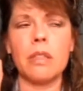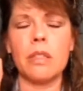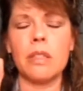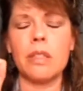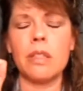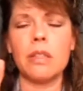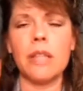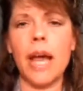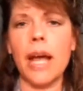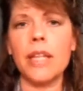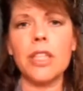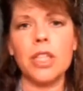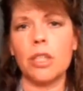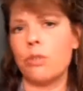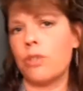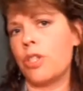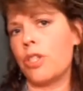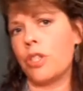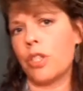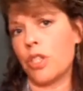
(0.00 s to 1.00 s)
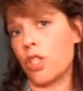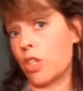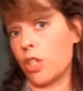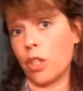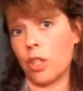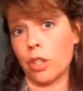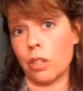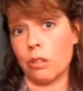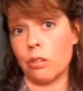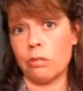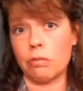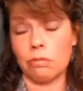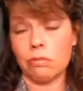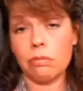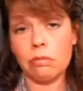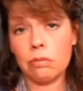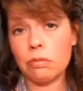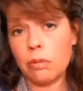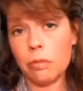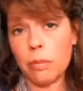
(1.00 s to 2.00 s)
lactose sugar,
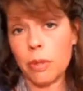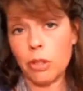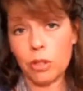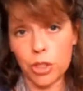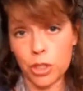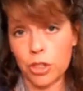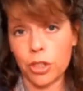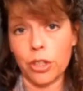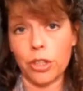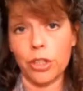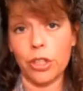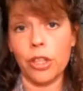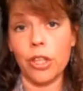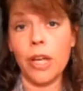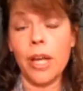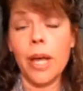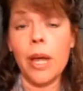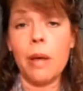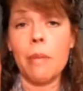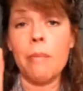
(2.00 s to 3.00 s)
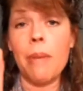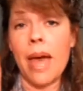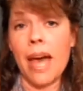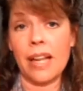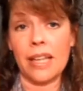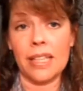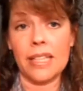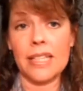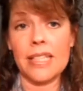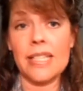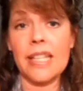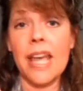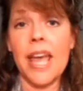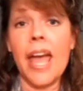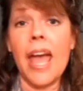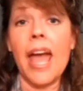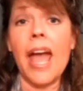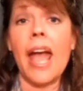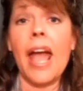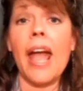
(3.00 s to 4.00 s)
milk sugar pellets.
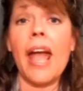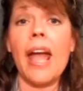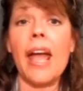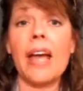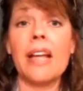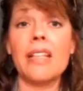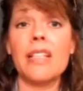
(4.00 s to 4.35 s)
And